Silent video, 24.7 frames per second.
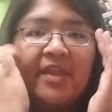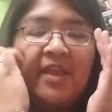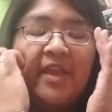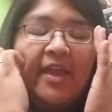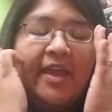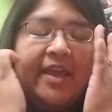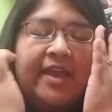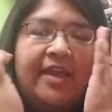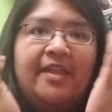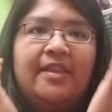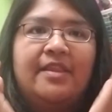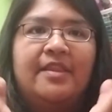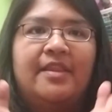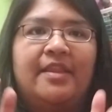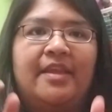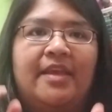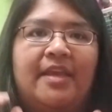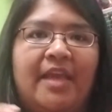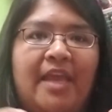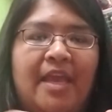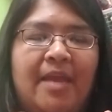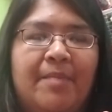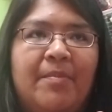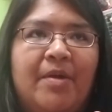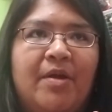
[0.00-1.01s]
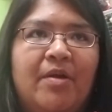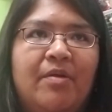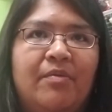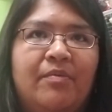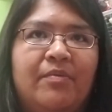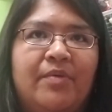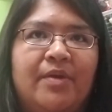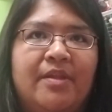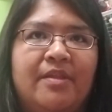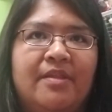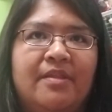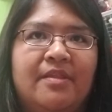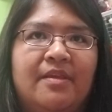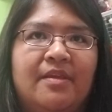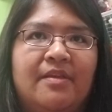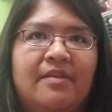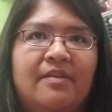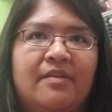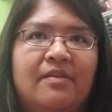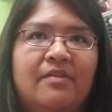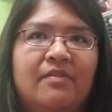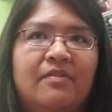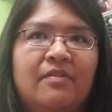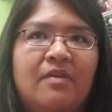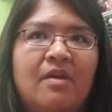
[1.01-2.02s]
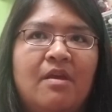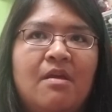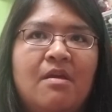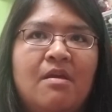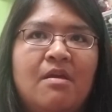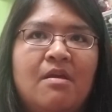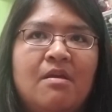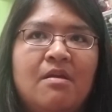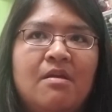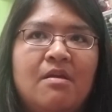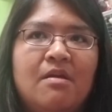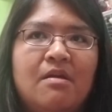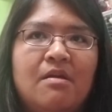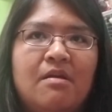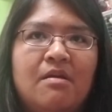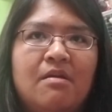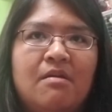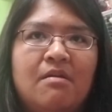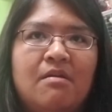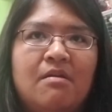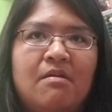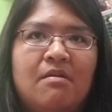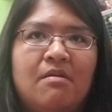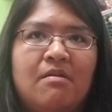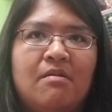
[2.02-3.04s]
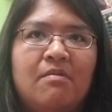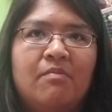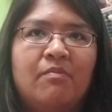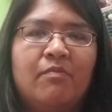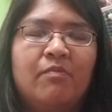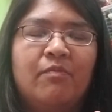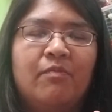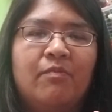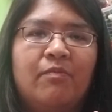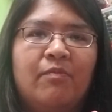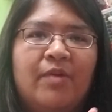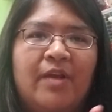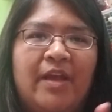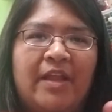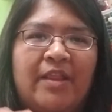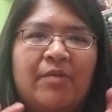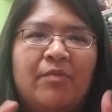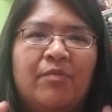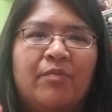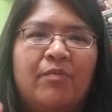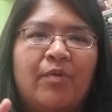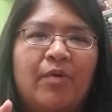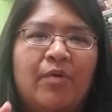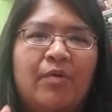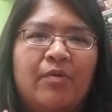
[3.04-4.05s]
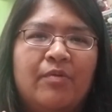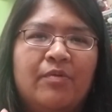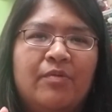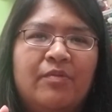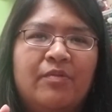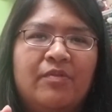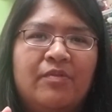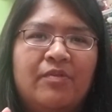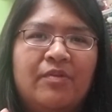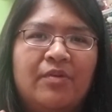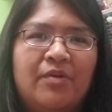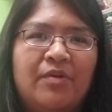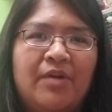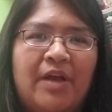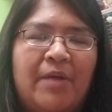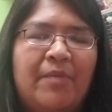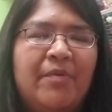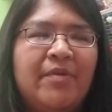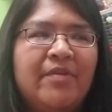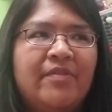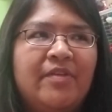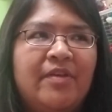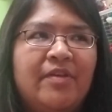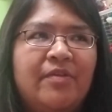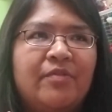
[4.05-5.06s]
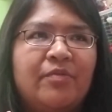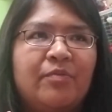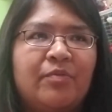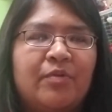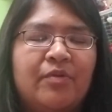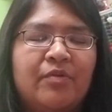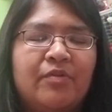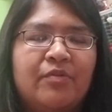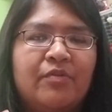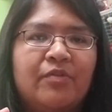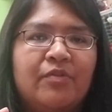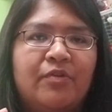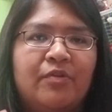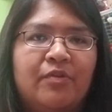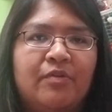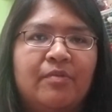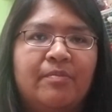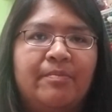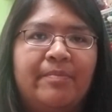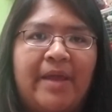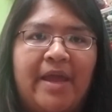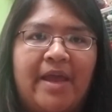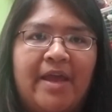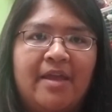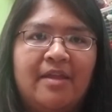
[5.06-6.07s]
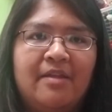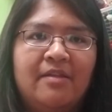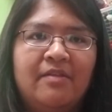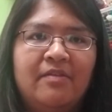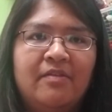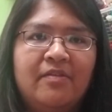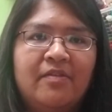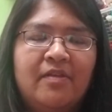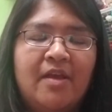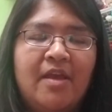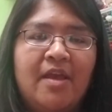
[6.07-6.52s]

And they came out with these kind of rose gold... I want to say it's rose gold bands.